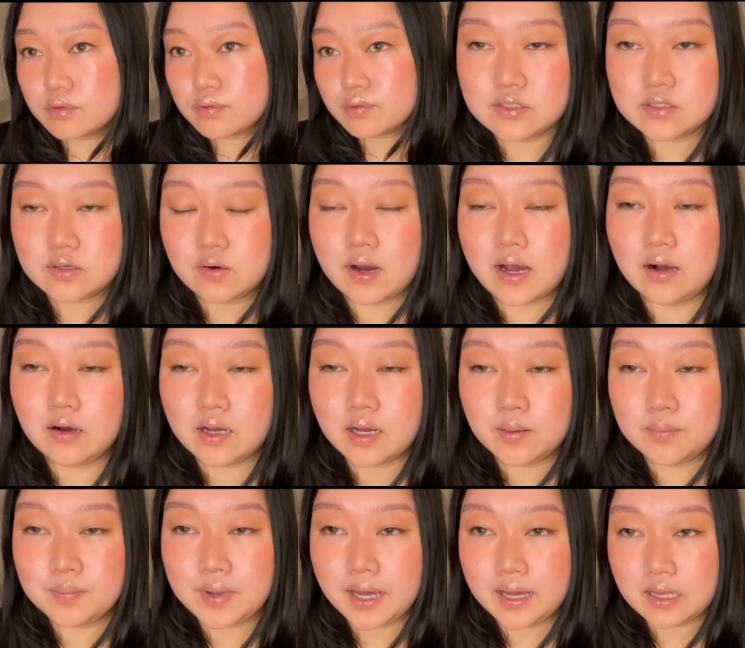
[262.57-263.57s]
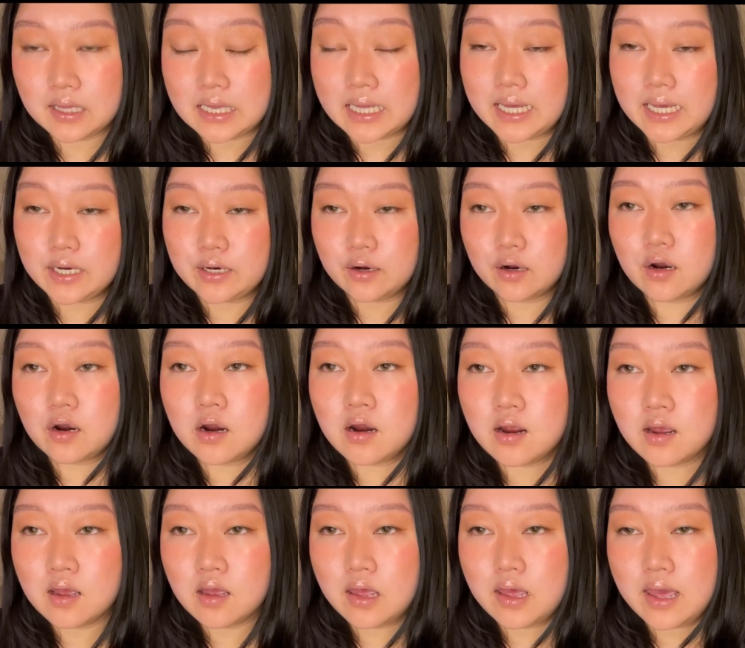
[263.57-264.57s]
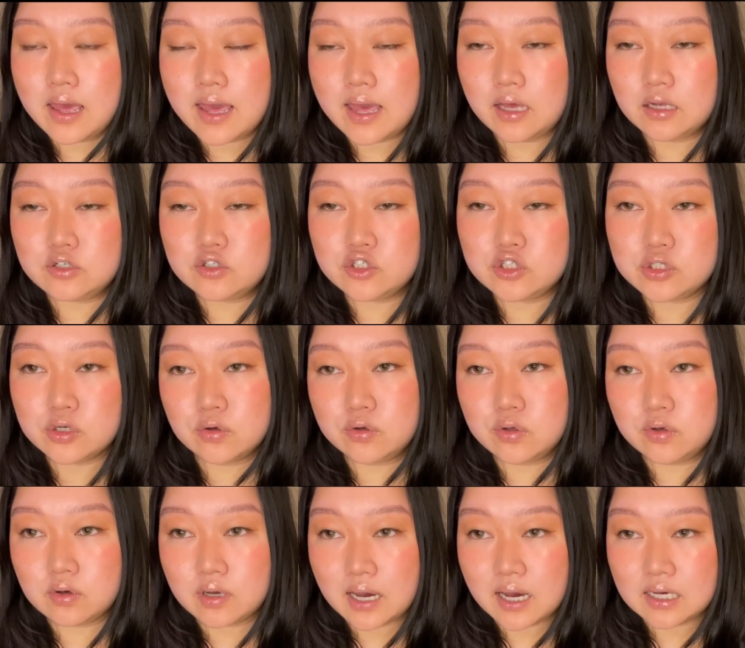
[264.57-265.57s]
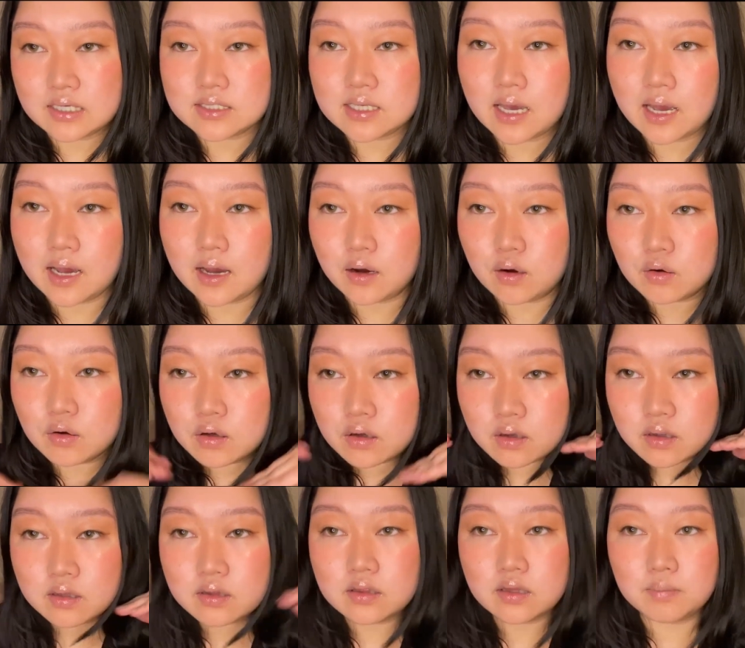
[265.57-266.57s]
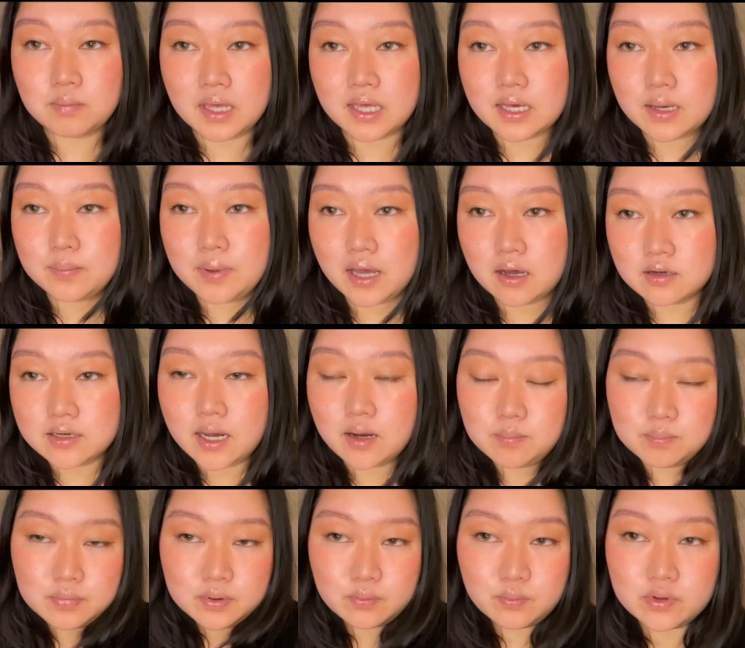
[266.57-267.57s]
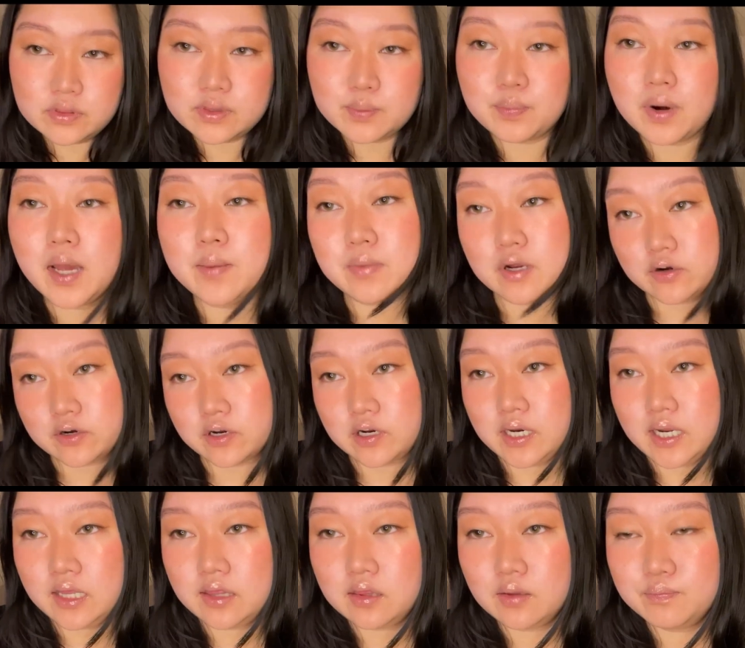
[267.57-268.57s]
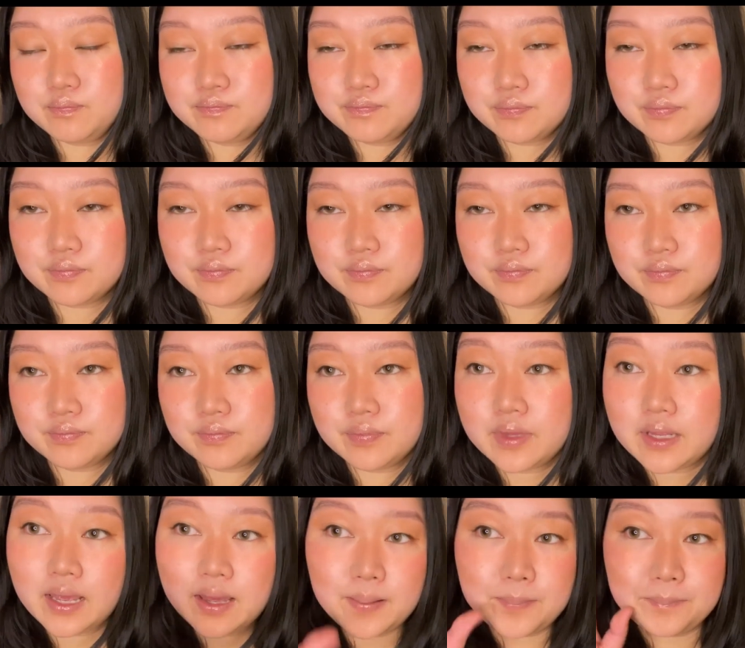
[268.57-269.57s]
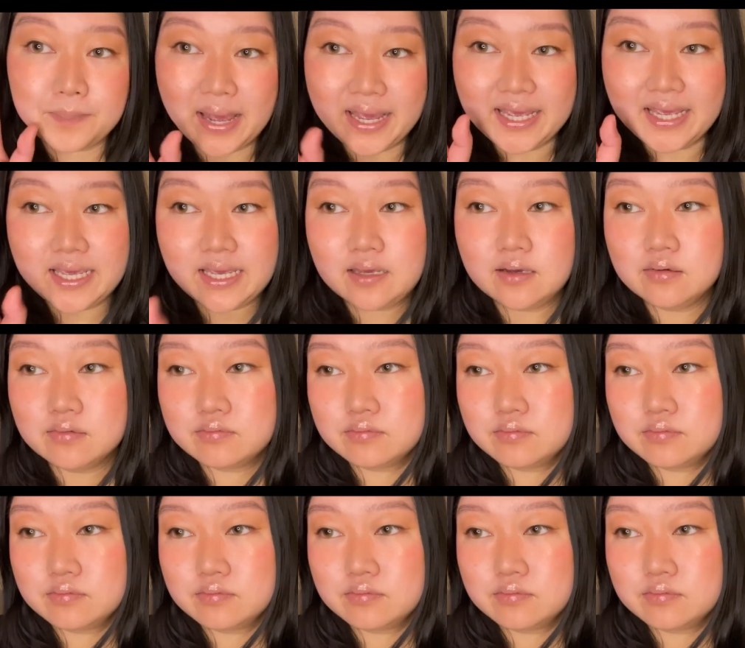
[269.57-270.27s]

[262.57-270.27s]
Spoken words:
So I'll come back later and show you guys how the makeup held up with the primer underneath. Bye.